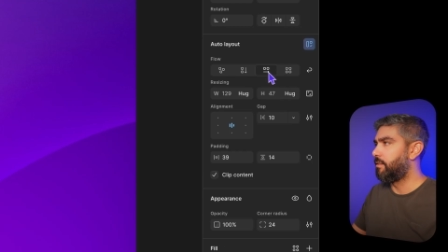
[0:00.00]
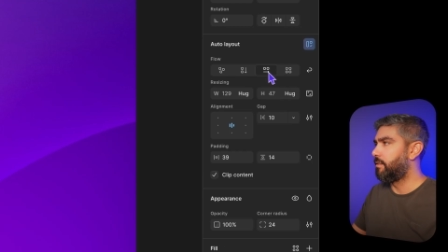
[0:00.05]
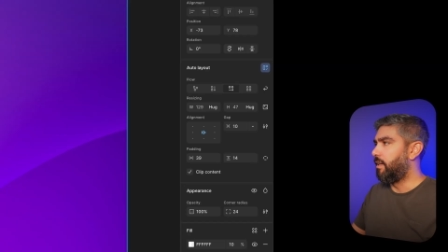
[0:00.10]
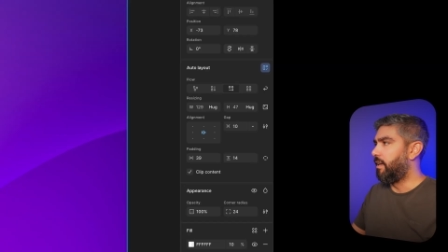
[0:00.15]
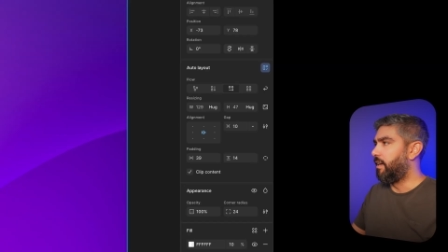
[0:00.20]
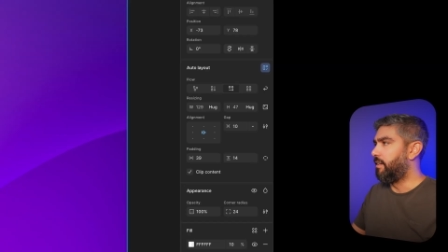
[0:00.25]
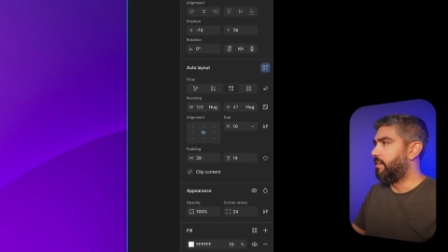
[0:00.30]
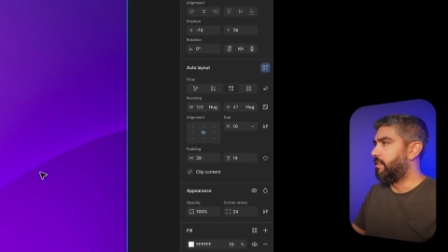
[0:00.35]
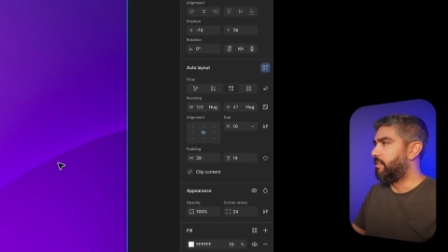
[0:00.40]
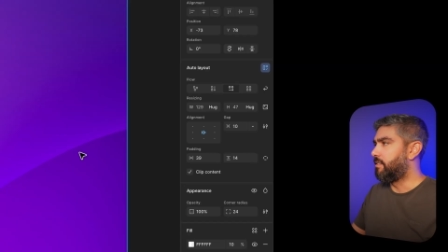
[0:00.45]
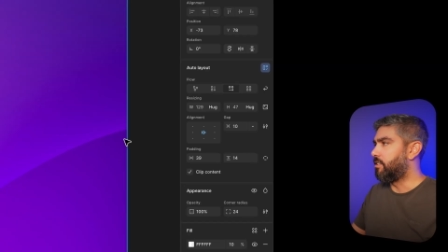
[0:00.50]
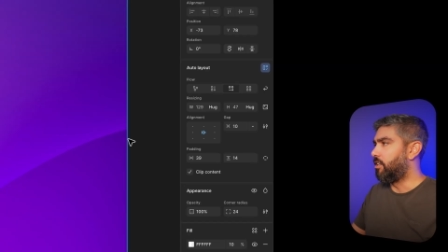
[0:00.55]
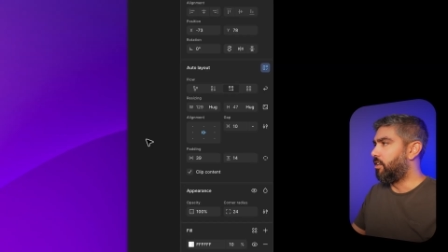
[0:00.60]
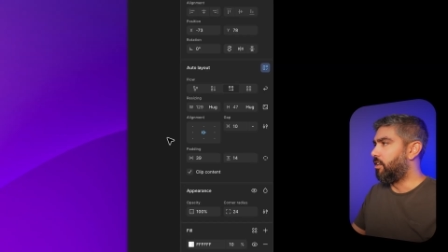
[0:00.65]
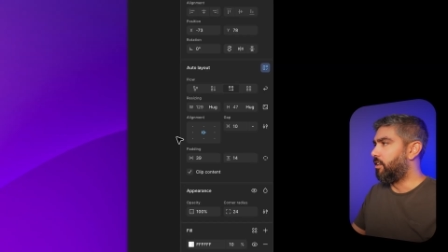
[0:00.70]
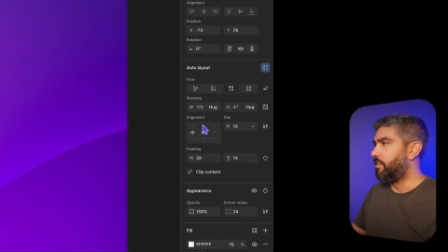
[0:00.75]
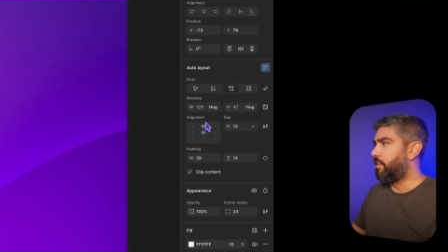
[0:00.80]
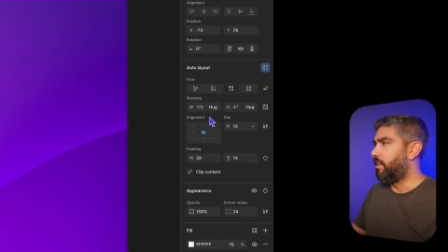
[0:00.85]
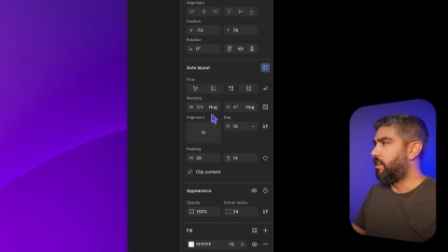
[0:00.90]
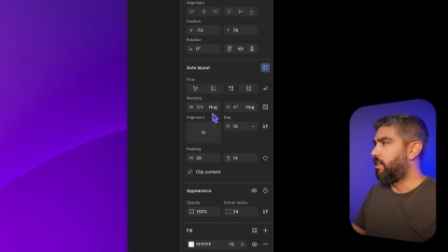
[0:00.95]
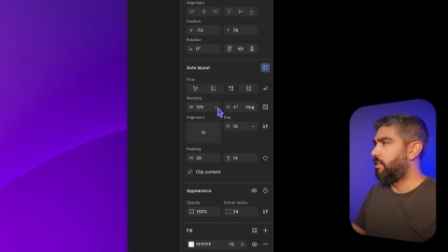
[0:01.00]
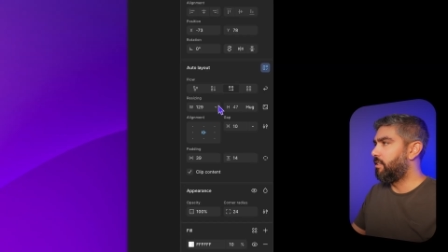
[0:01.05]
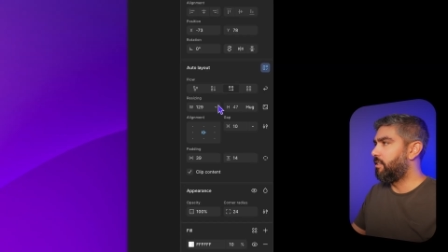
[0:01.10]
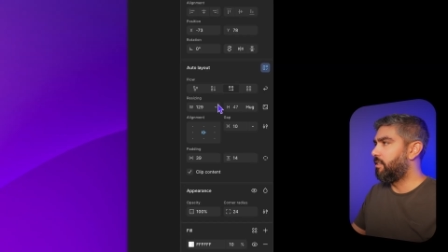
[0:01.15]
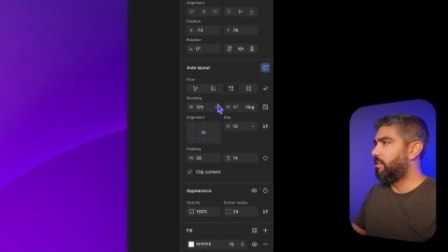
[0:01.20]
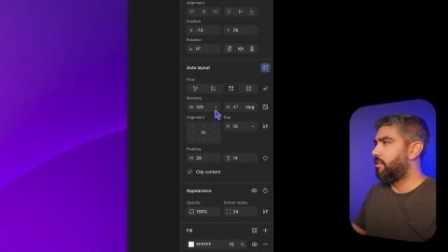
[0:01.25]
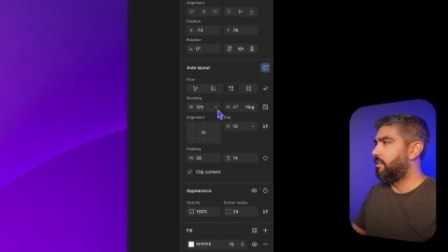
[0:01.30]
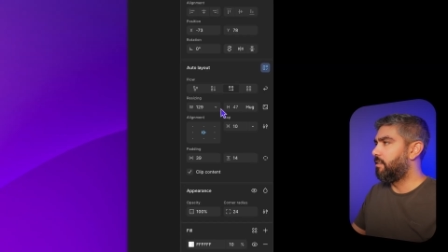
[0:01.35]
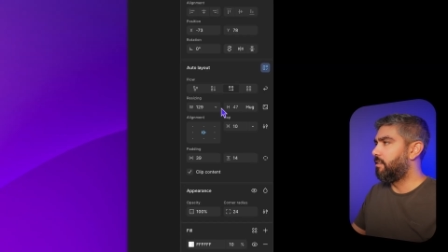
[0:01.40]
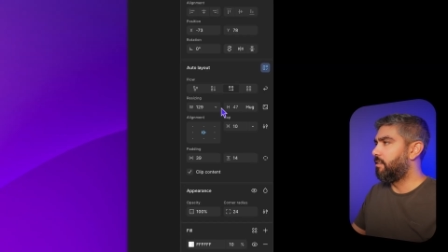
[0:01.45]
and it's on hug.
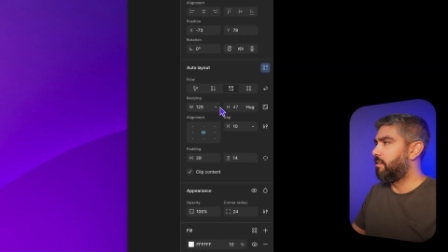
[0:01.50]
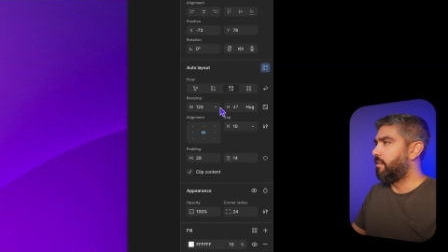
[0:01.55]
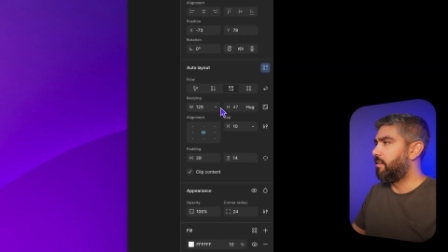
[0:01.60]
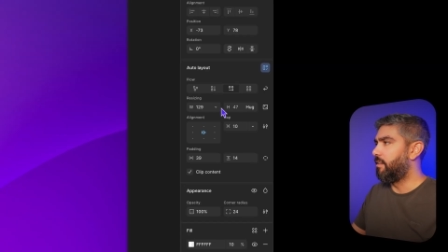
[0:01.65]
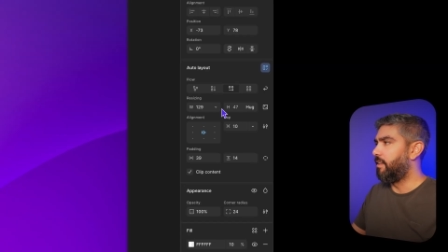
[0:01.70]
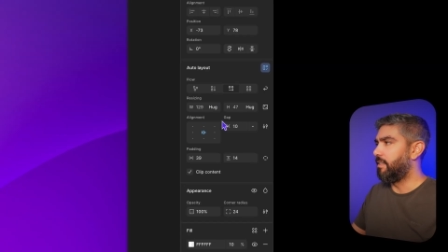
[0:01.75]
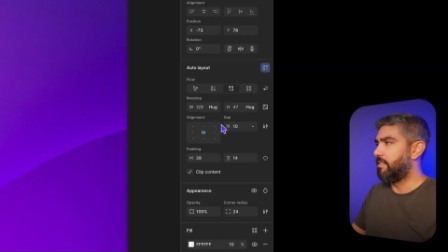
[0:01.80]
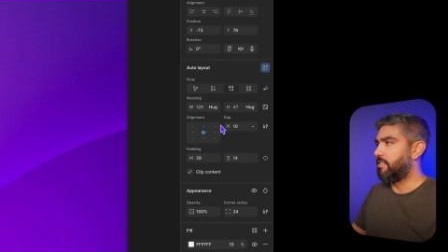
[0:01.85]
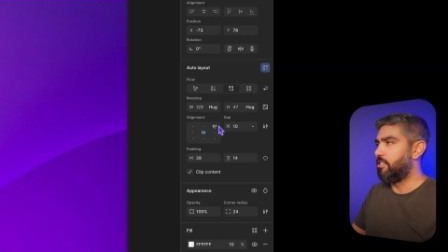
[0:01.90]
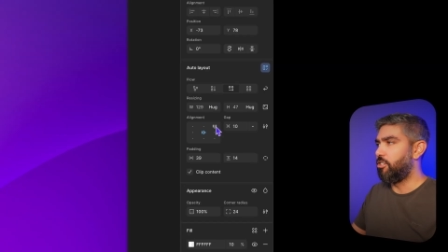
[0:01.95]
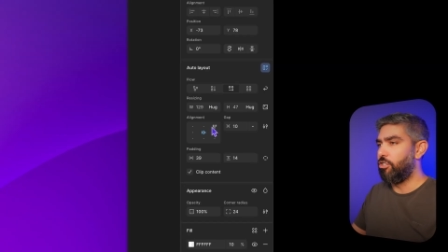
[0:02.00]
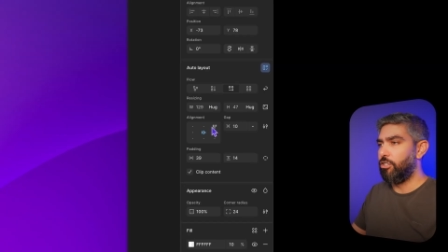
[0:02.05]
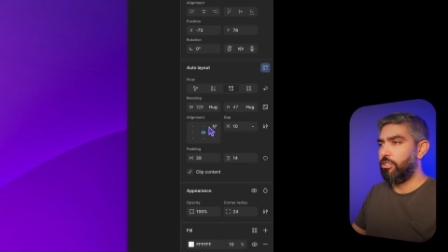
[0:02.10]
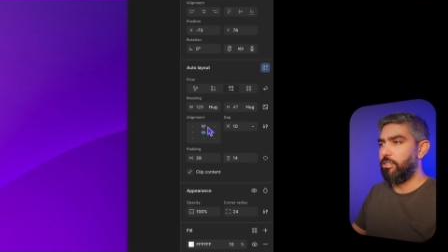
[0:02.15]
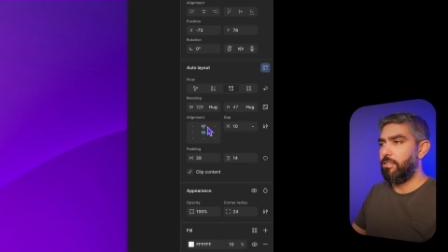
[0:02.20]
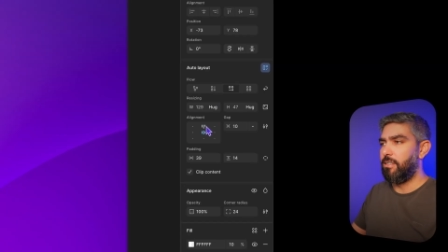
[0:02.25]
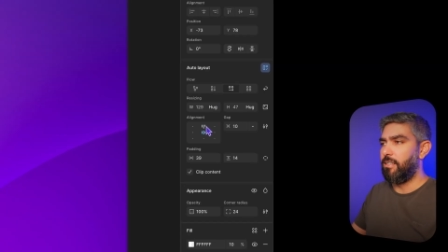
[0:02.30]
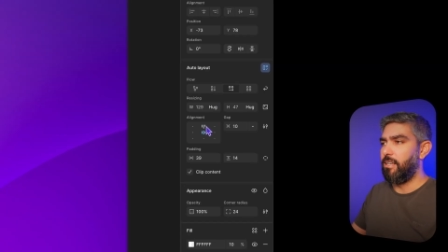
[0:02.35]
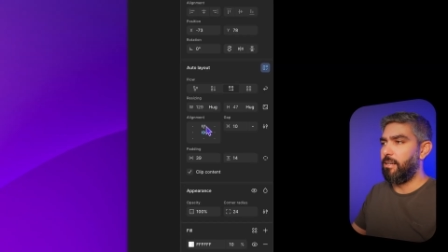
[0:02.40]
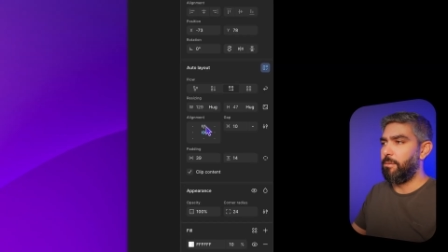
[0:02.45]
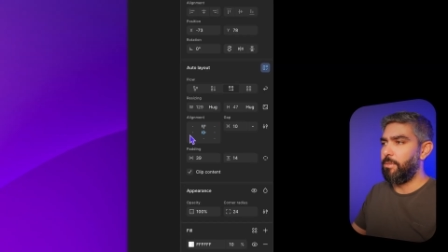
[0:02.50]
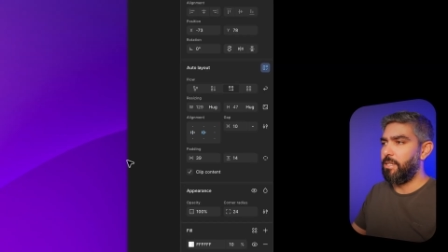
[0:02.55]
That's good. That